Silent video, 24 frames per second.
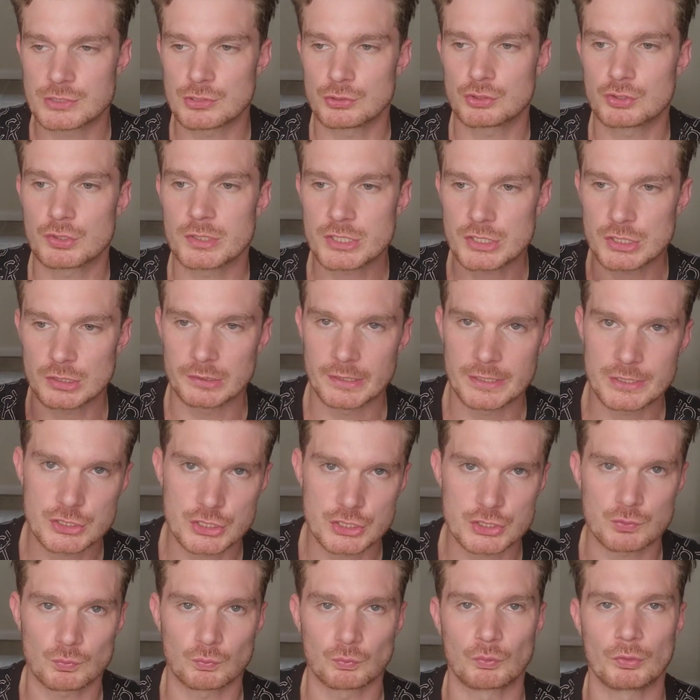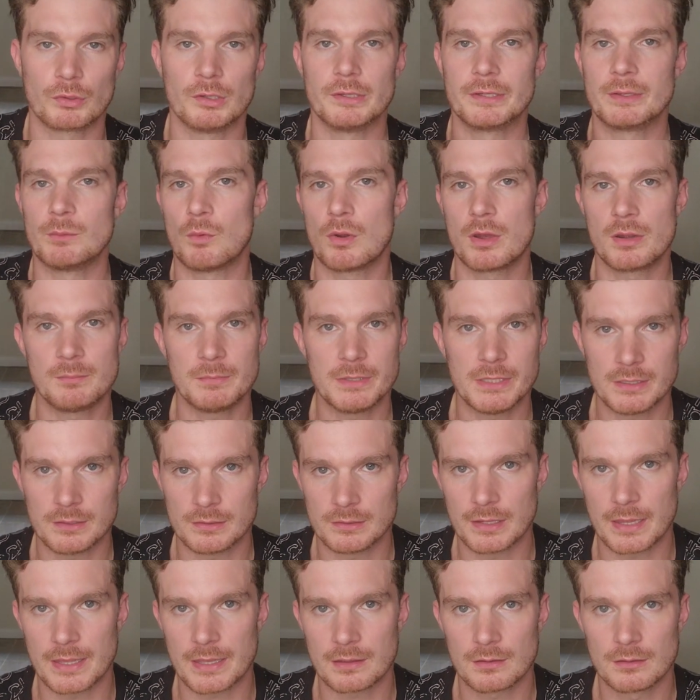So Trisha Licious really wanted me
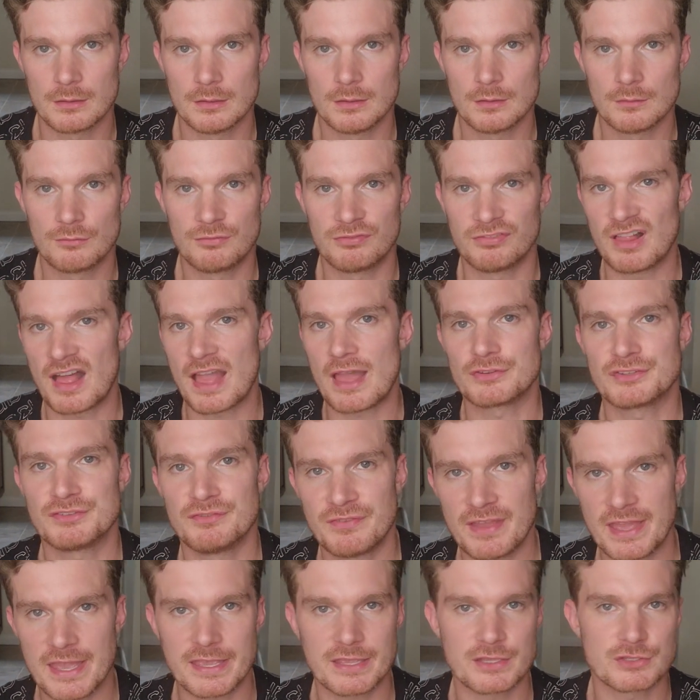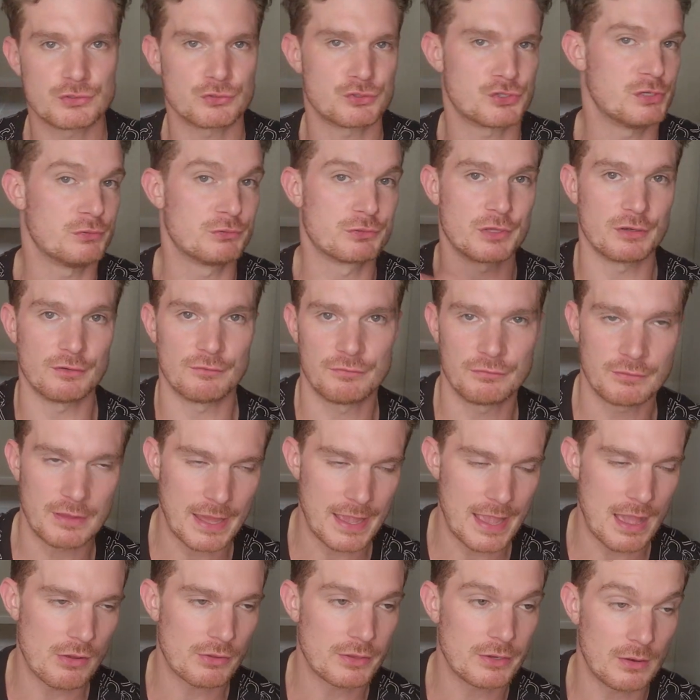to, like, fly out to Vegas, or she was going to
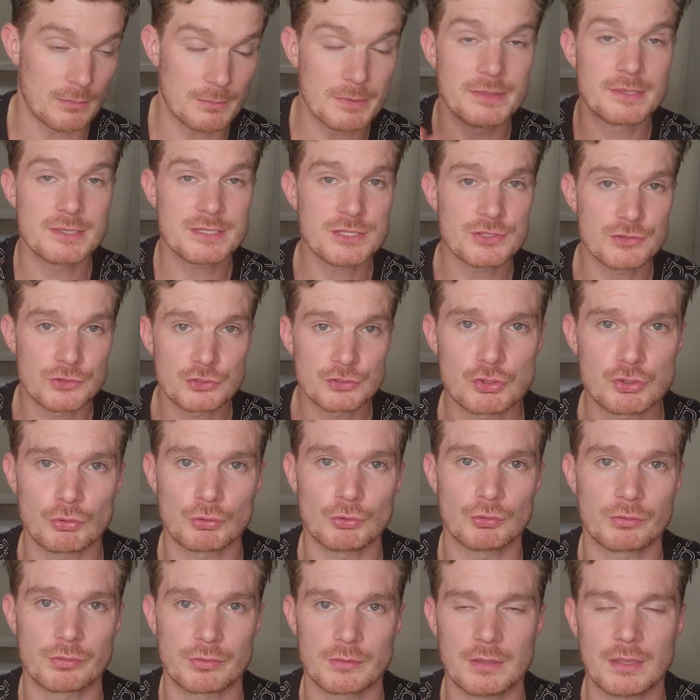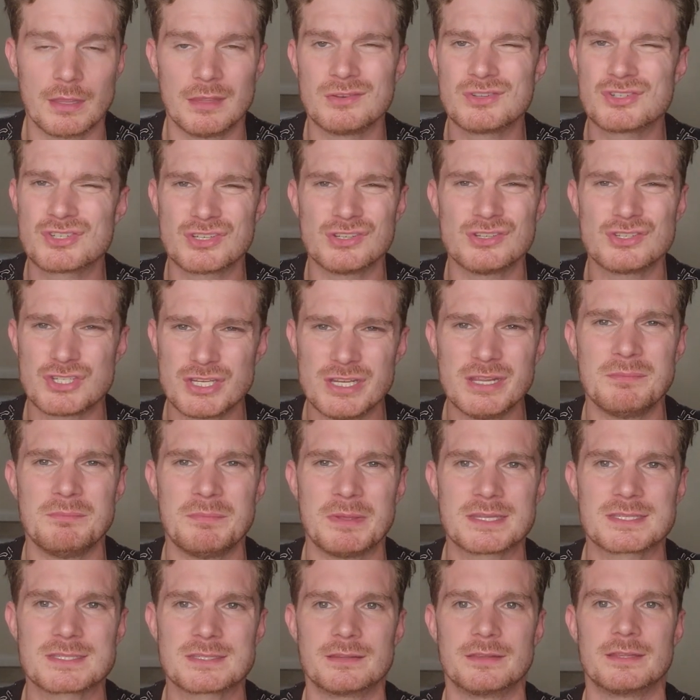fly out here. I mean, this truth, and she
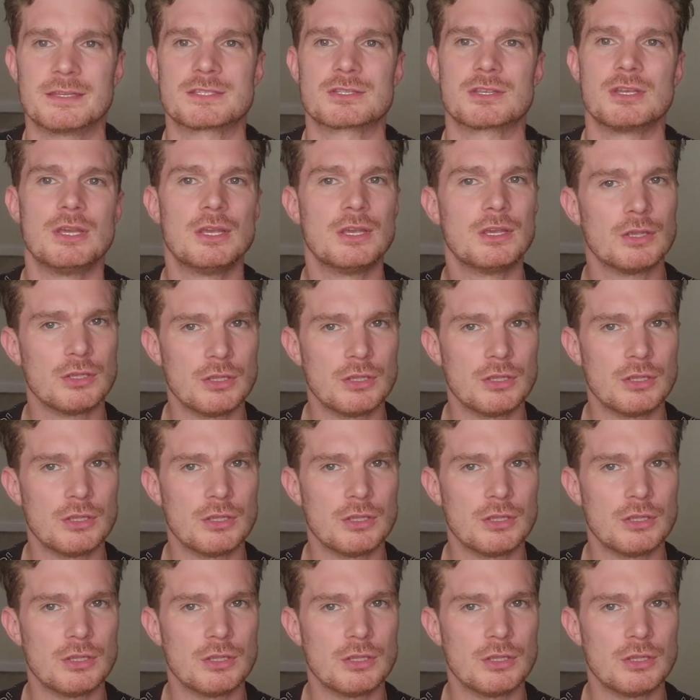admits to this.